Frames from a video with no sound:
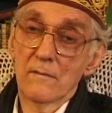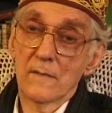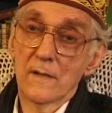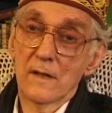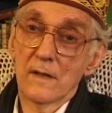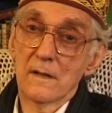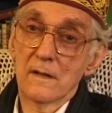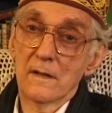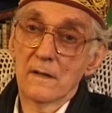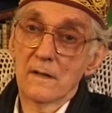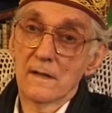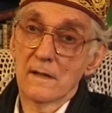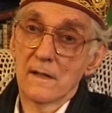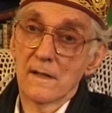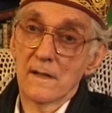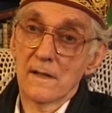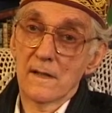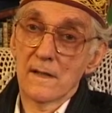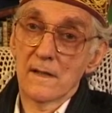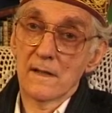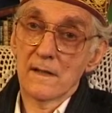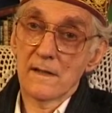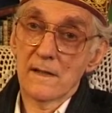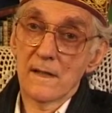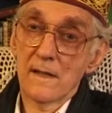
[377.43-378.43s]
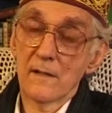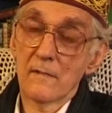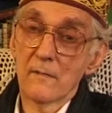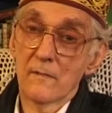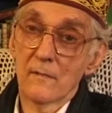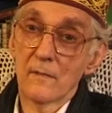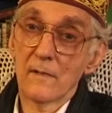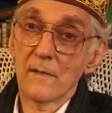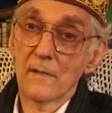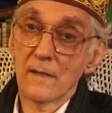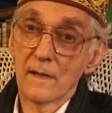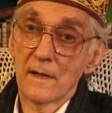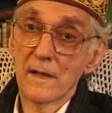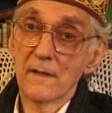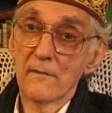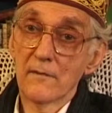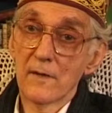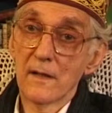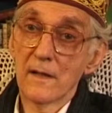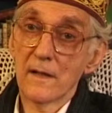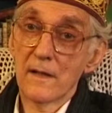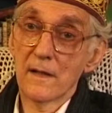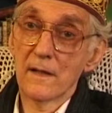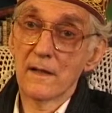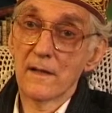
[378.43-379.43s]
And as I say,
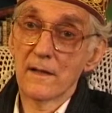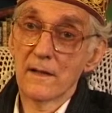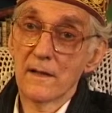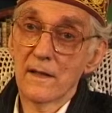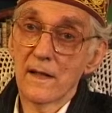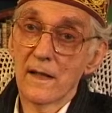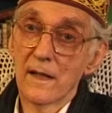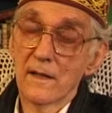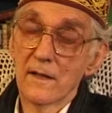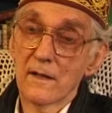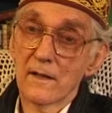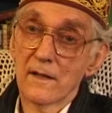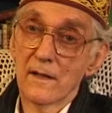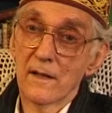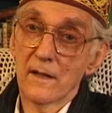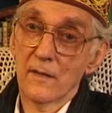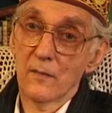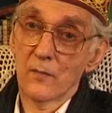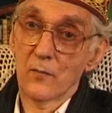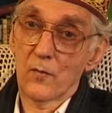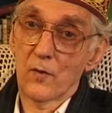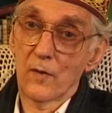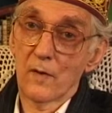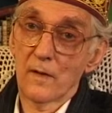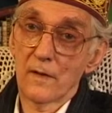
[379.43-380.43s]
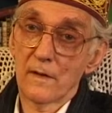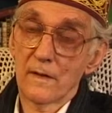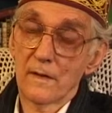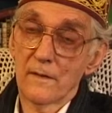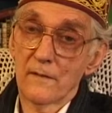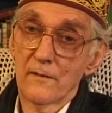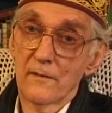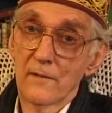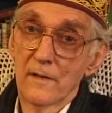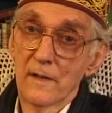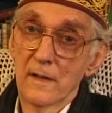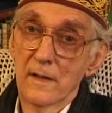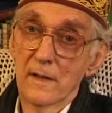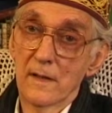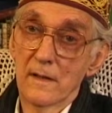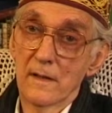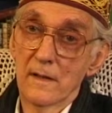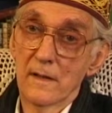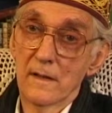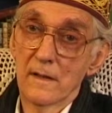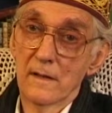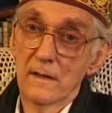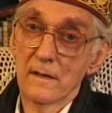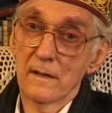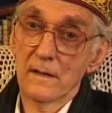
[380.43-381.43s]
living in that, that world of
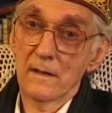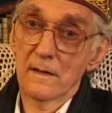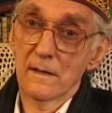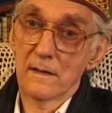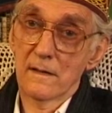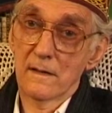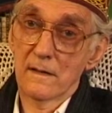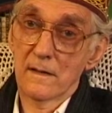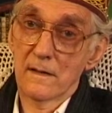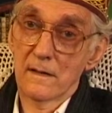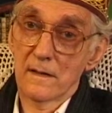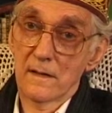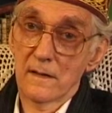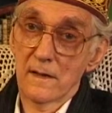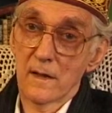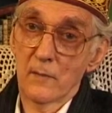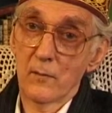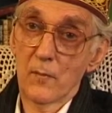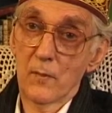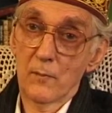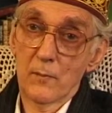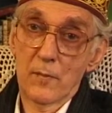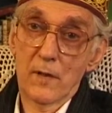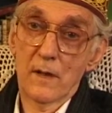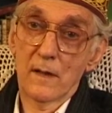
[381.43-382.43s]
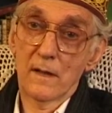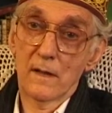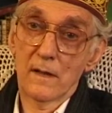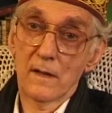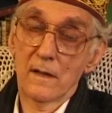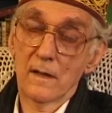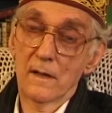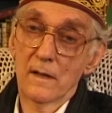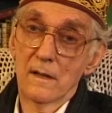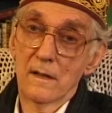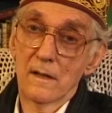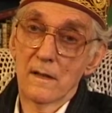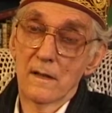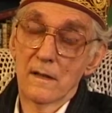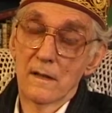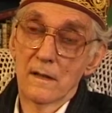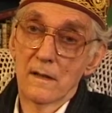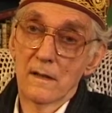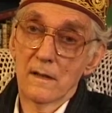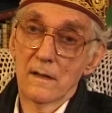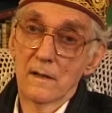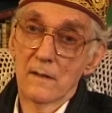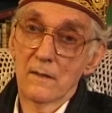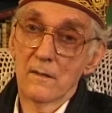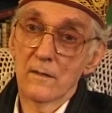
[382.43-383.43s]
the, the Dhammapada,
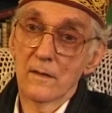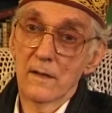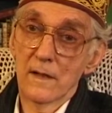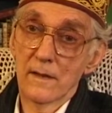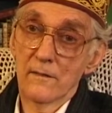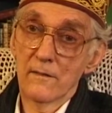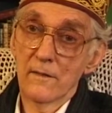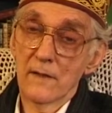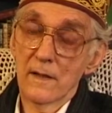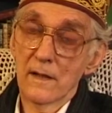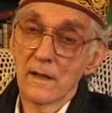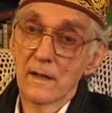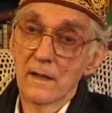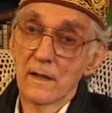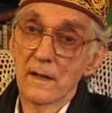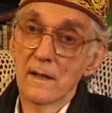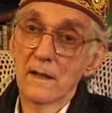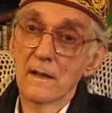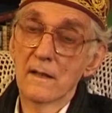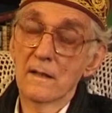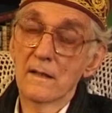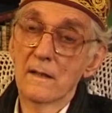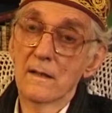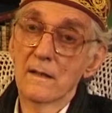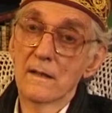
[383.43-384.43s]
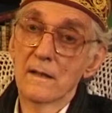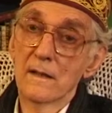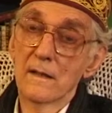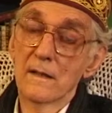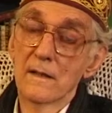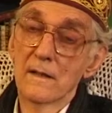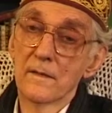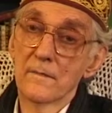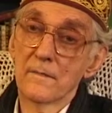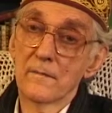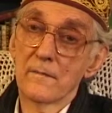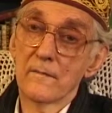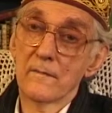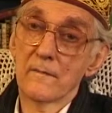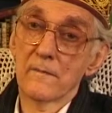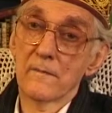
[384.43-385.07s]
you know, living in uh,